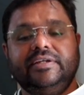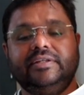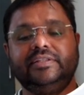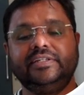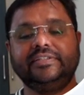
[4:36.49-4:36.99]

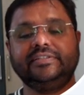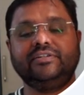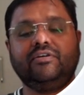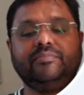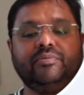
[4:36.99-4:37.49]
This is
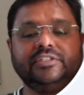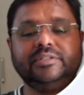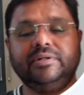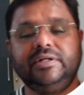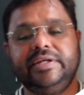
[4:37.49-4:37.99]
not
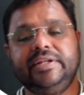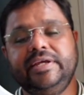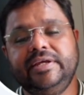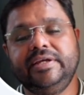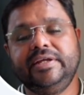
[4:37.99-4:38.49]
possible in a
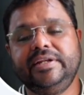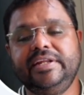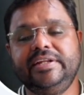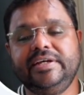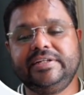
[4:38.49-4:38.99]

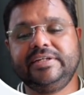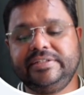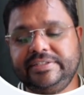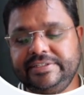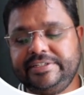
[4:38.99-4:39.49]
linear
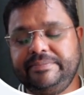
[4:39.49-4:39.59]
system.